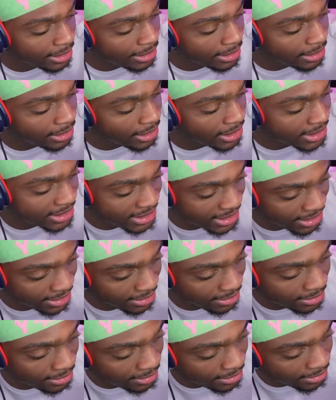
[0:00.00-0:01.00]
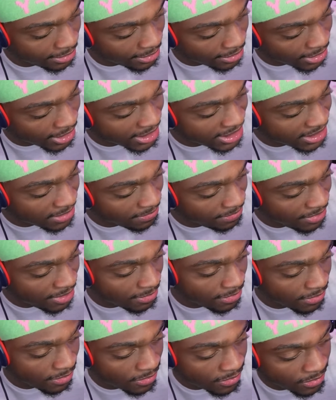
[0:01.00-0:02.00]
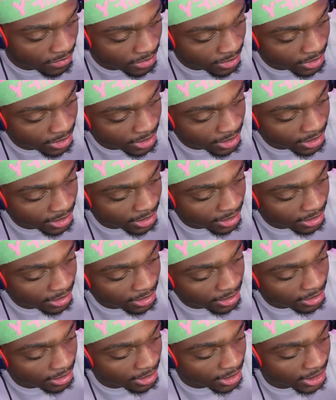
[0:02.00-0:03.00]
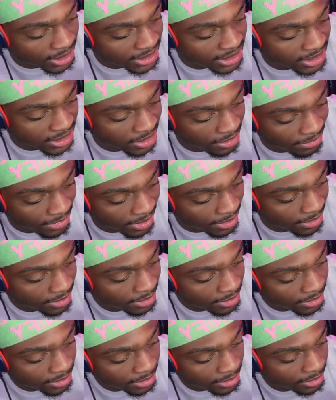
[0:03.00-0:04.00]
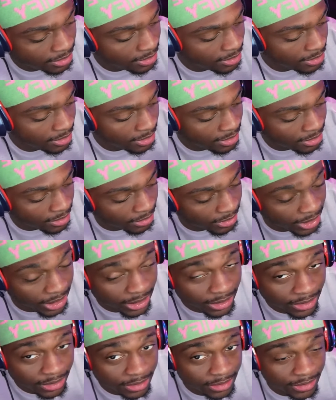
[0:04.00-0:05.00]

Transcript: Listen, listen, people, listen to me, okay?